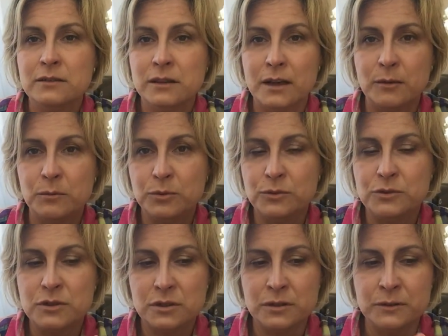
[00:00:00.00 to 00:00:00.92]
like put
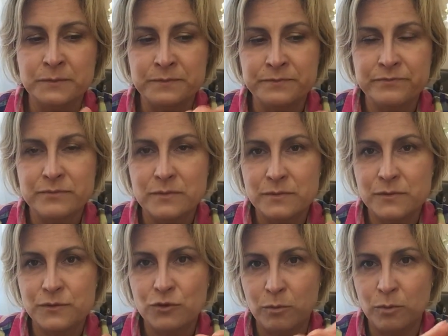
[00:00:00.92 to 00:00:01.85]

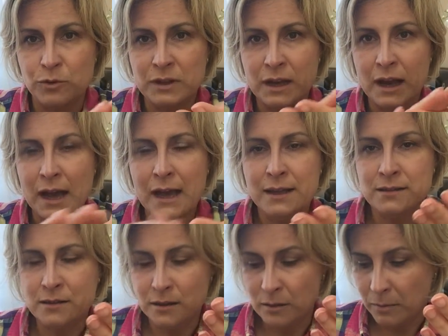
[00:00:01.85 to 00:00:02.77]
a drop on the hand
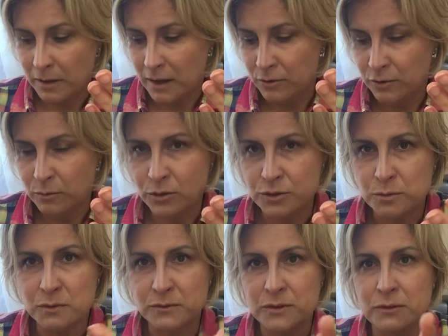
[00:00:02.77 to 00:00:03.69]
and apply on the
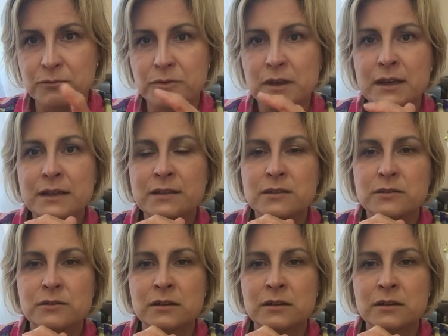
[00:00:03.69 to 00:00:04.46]
bottom of the feet,